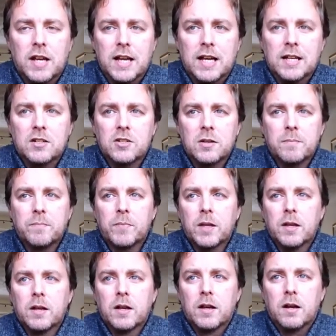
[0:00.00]
And
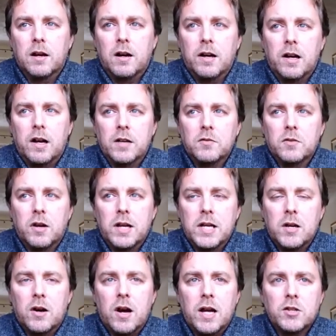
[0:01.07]

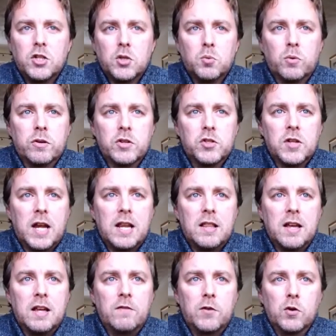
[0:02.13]
I just want to say
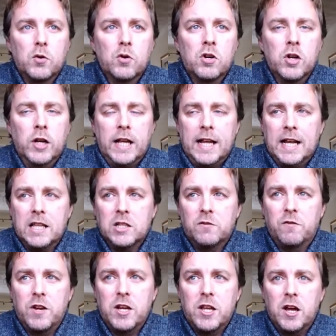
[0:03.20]
that if you're looking at this
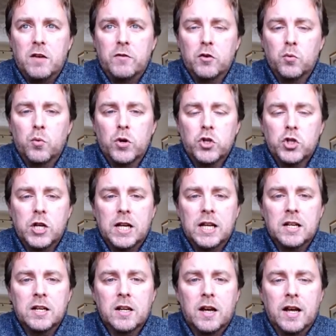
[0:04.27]
video, if you're watching
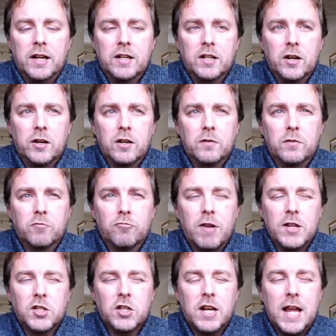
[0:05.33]
and kind of
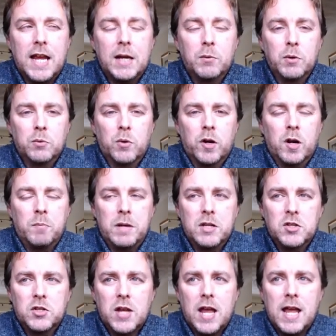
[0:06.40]
resonate with what I've been
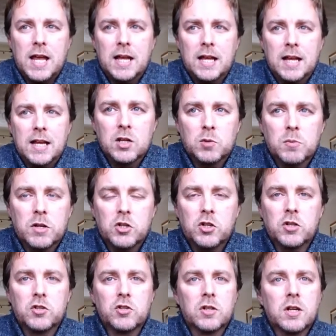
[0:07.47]
saying, as much
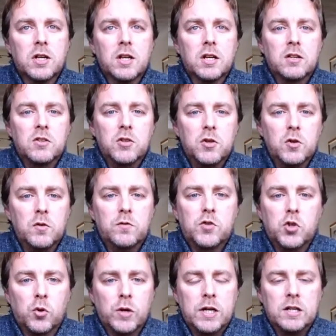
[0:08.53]
as you've
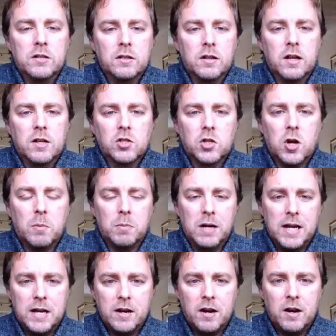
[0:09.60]
joined a top
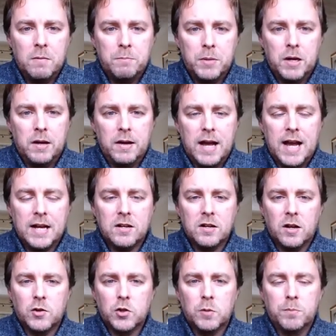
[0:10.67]
leader but had
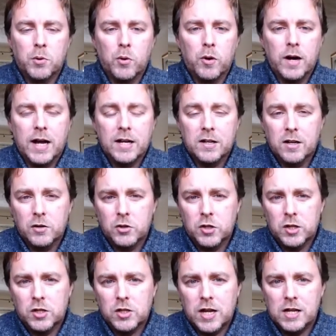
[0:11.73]
no support, had no
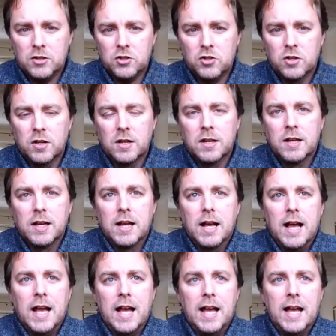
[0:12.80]
success,
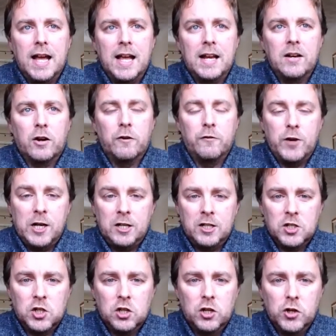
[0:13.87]
and are feeling
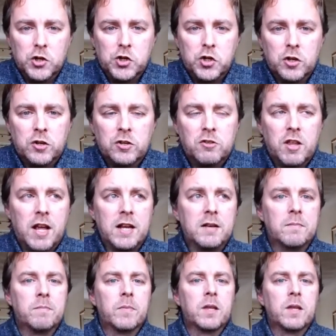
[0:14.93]
disillusioned, then